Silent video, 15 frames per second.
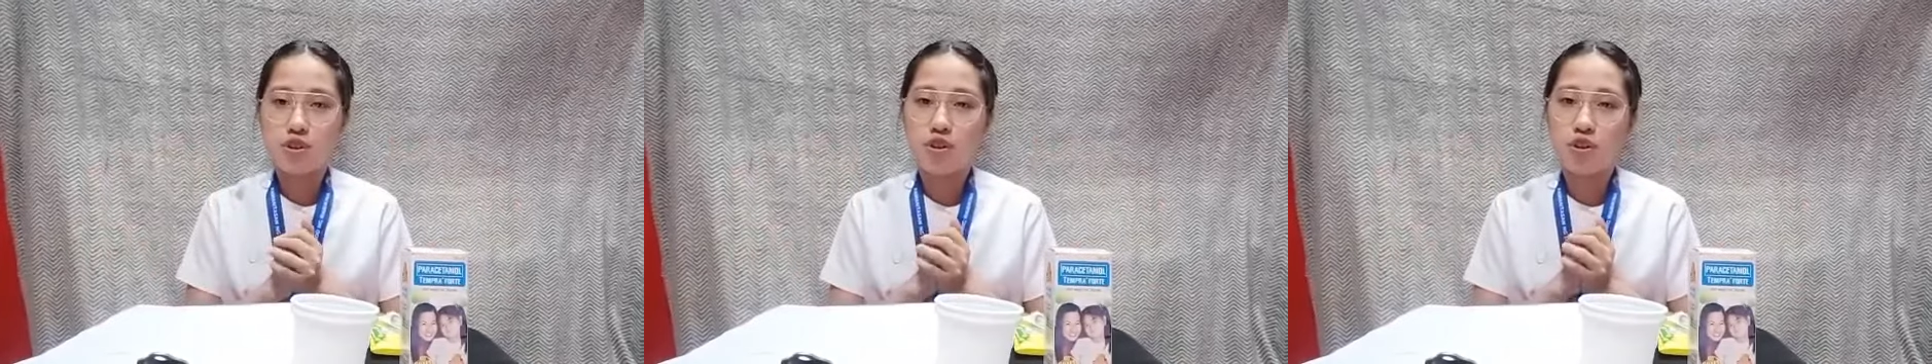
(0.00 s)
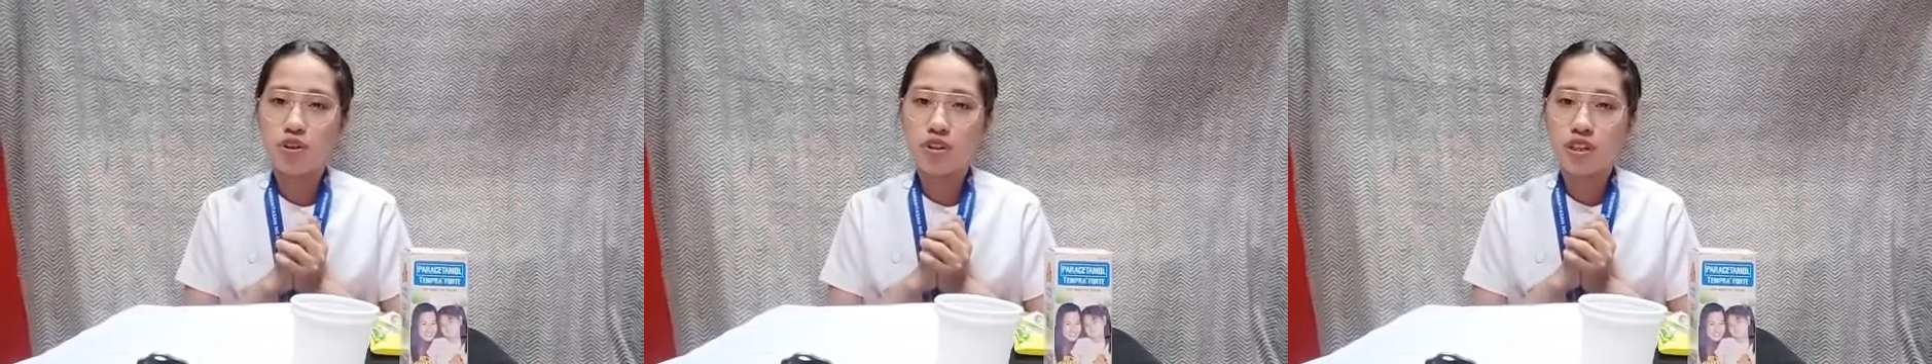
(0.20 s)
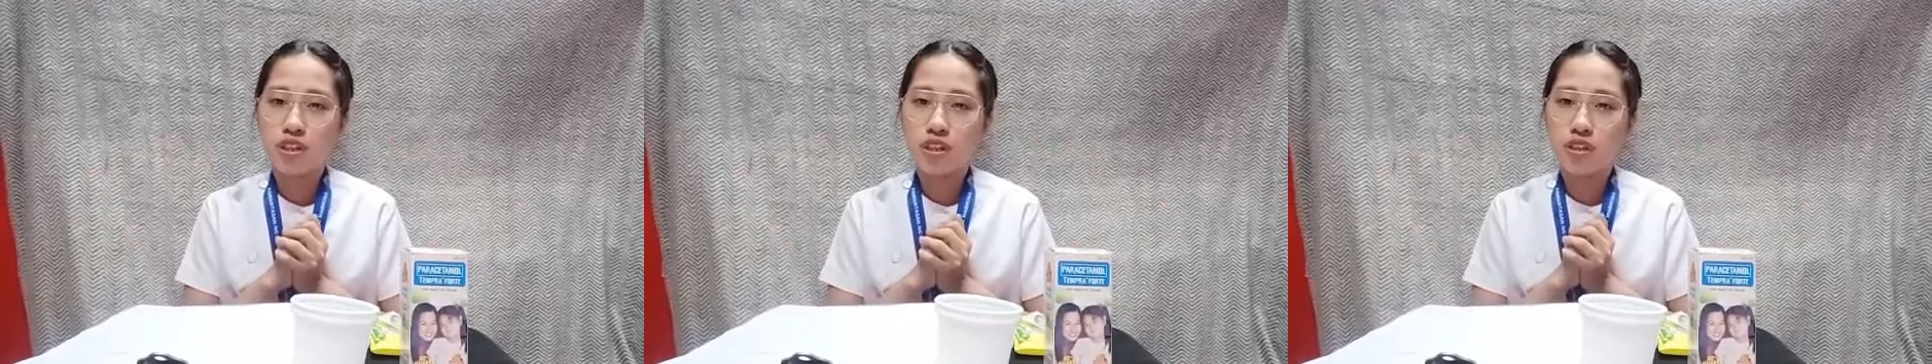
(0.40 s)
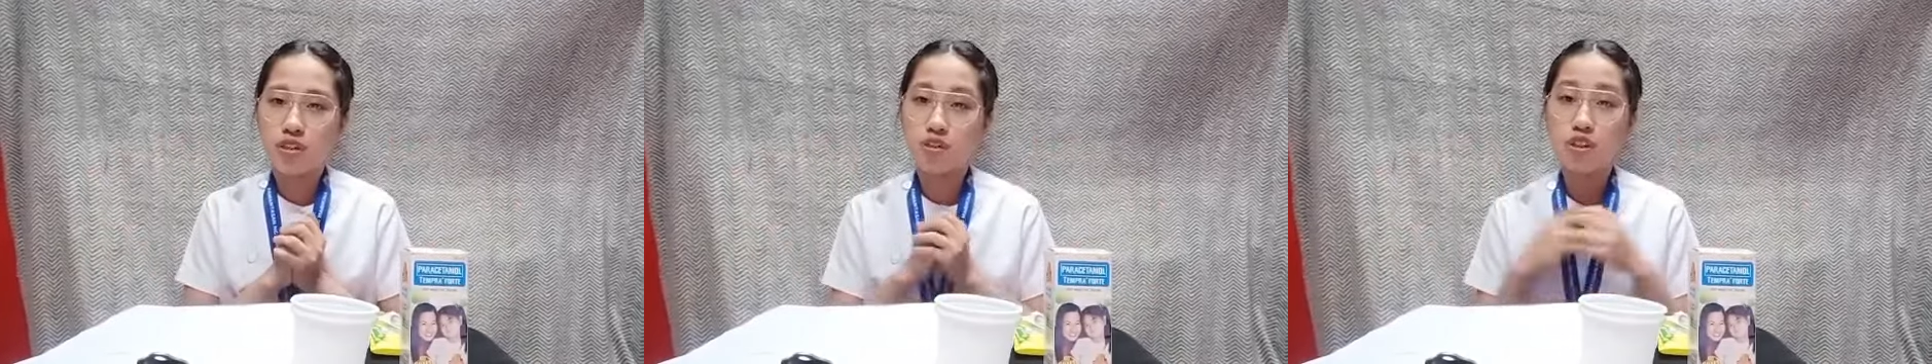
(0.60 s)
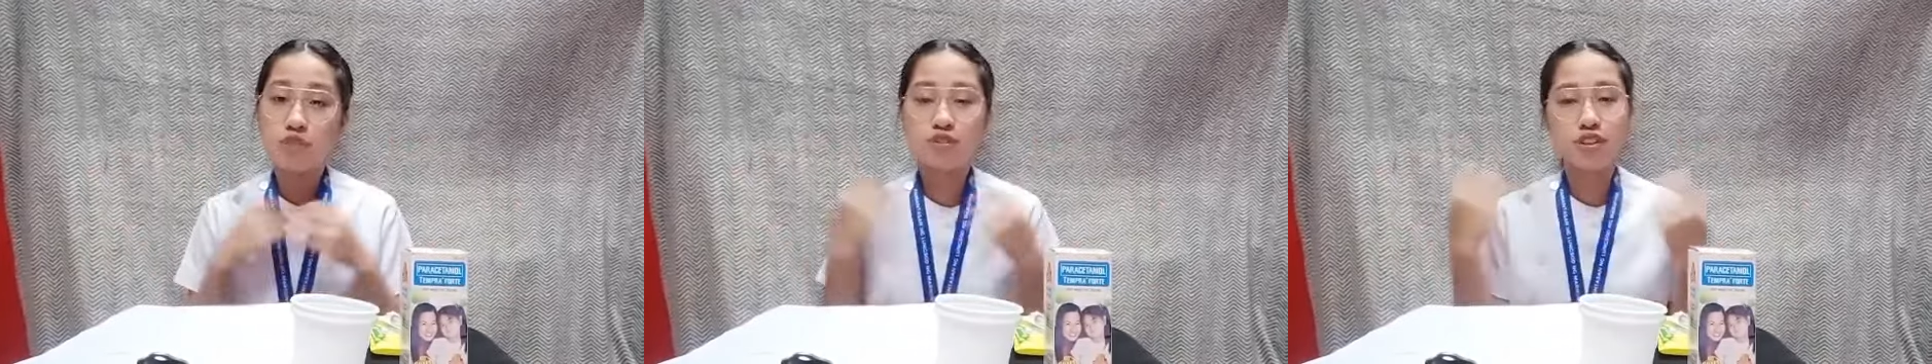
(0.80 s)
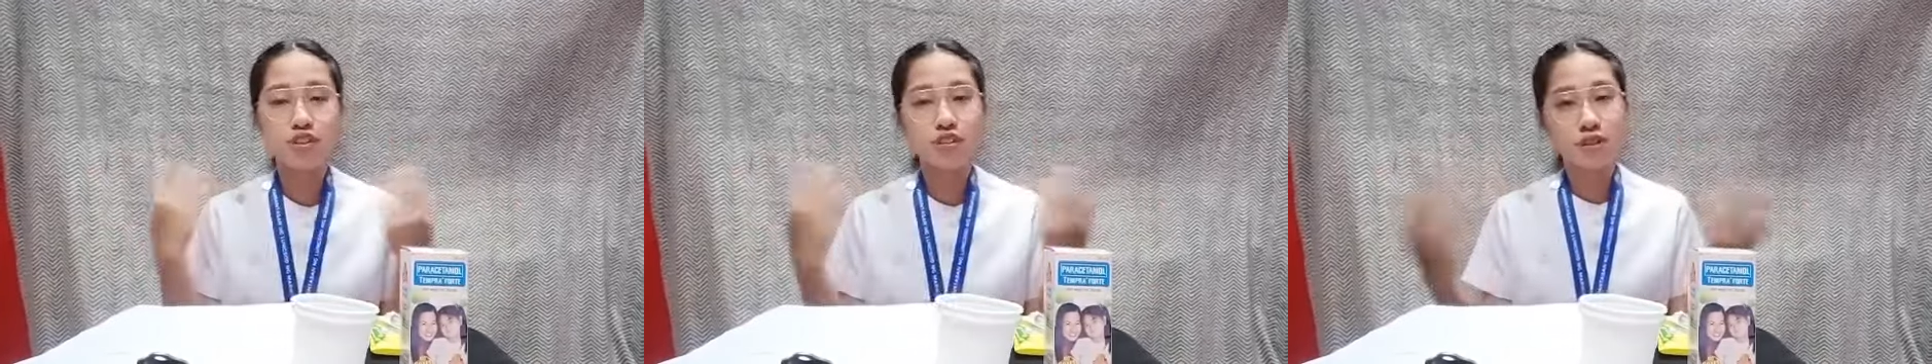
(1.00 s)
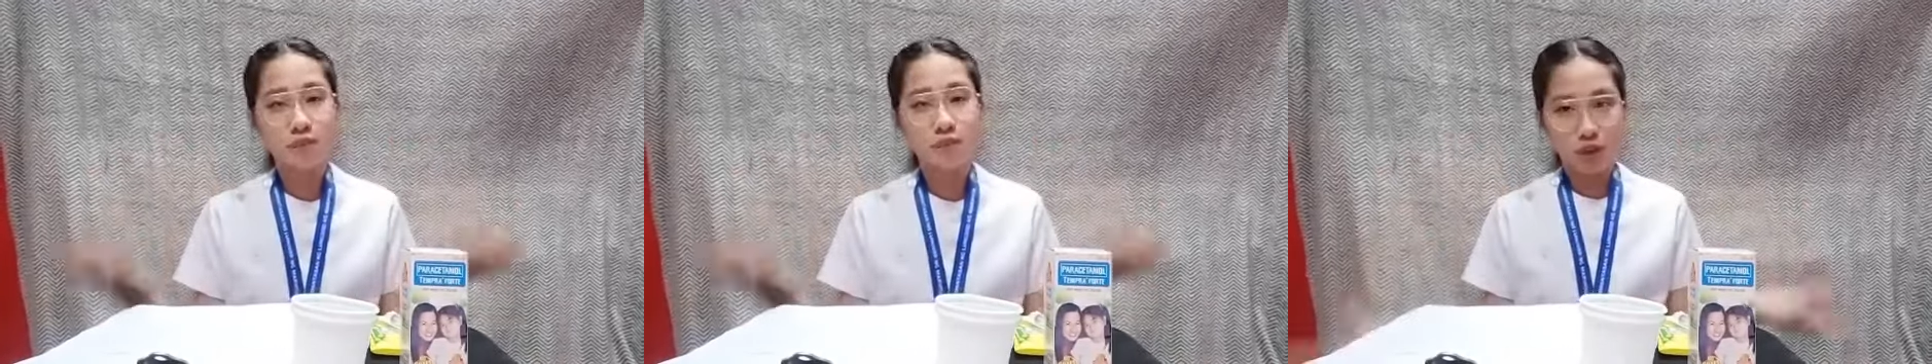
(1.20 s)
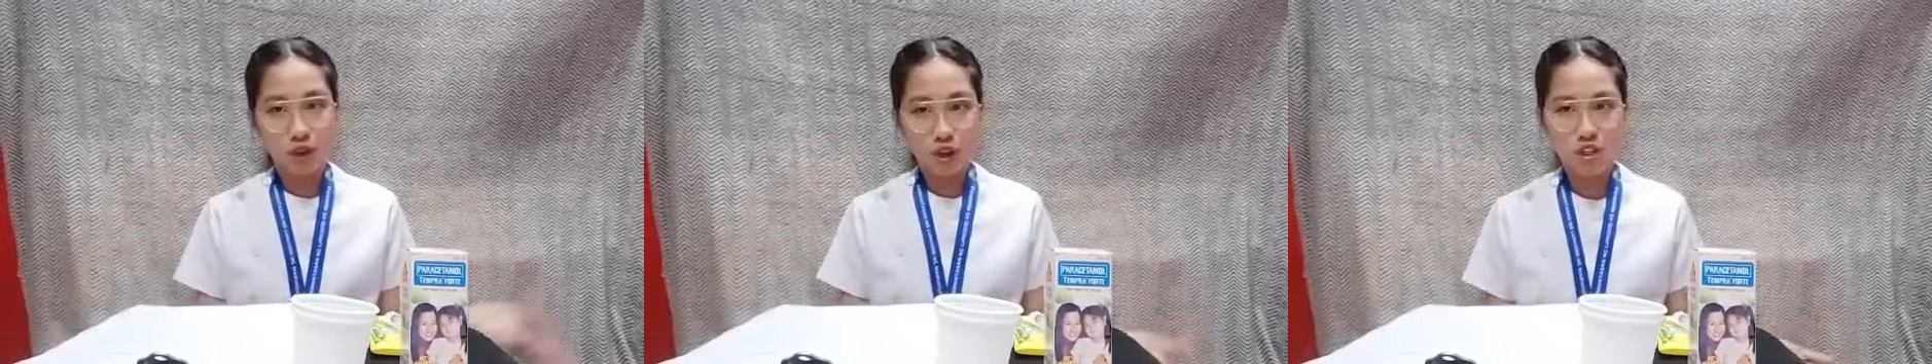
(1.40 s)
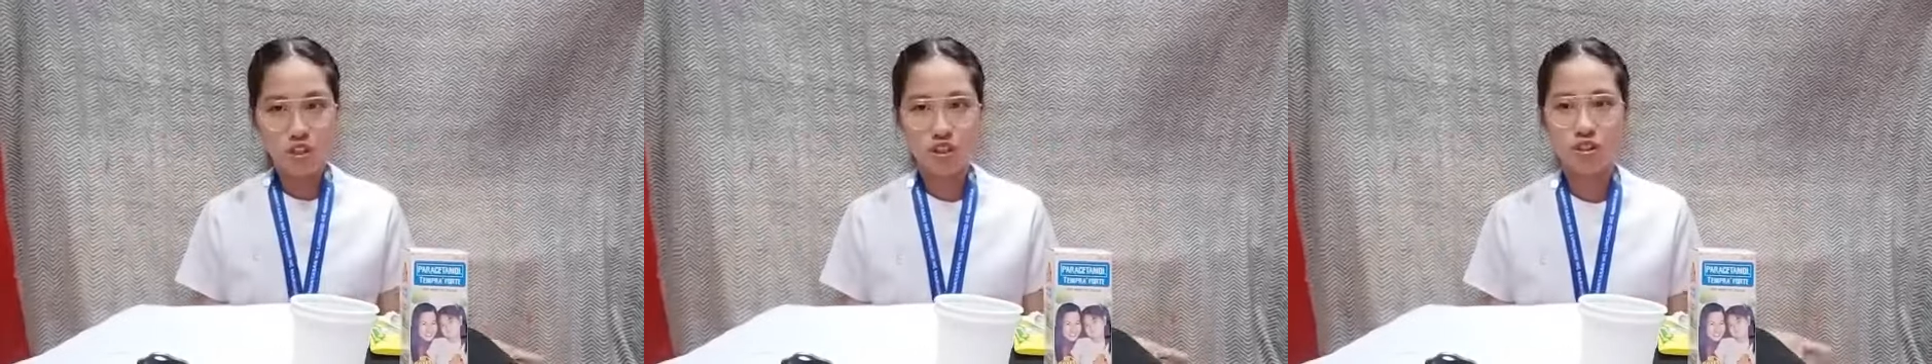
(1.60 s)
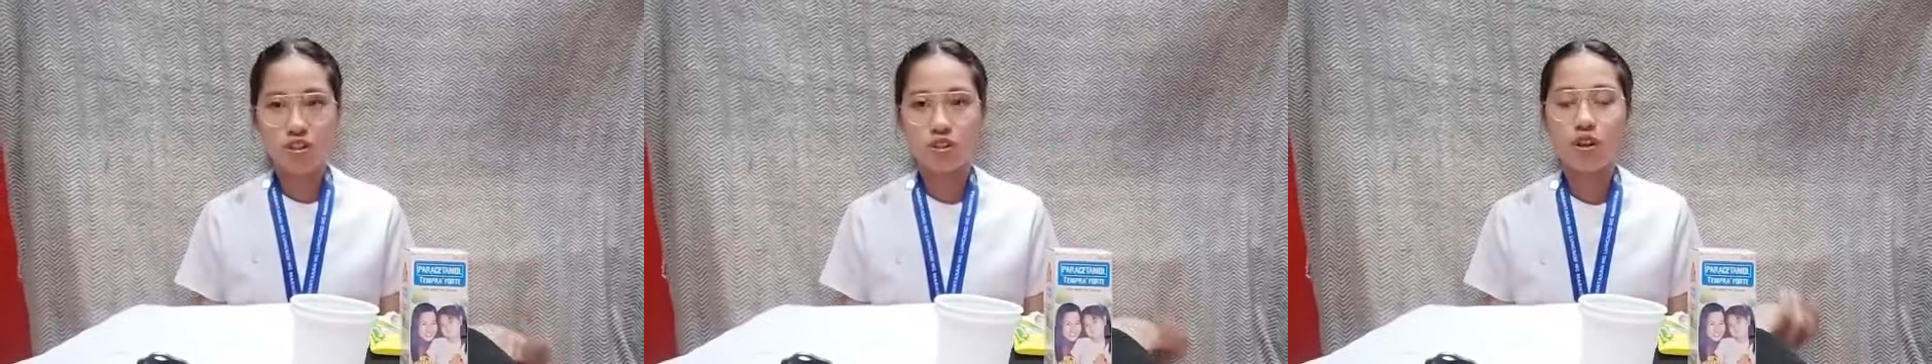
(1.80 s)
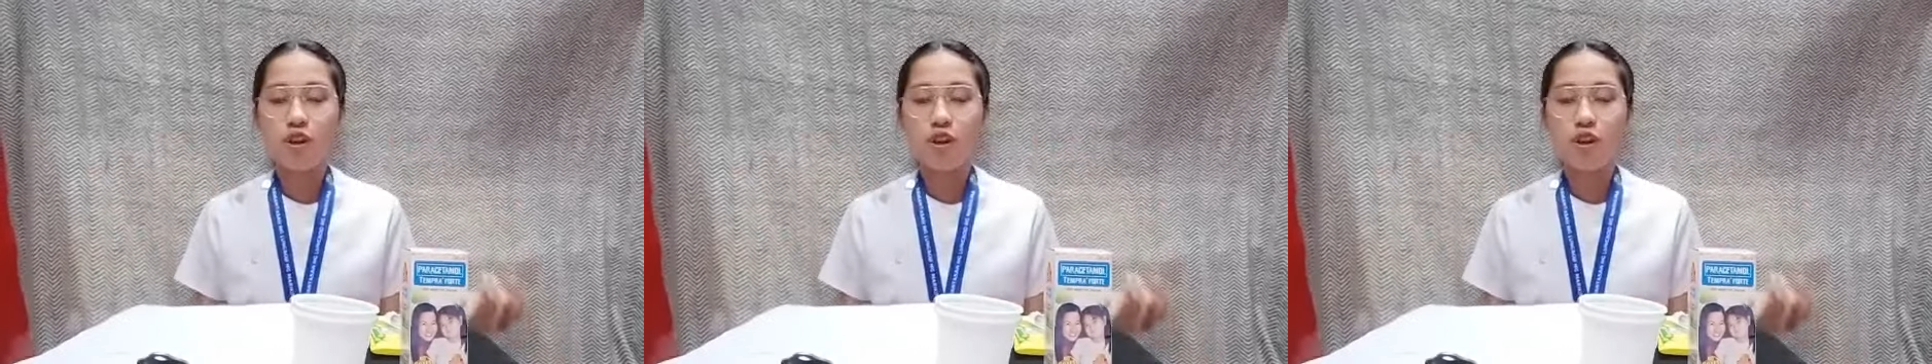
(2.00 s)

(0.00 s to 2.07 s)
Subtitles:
or the universal precaution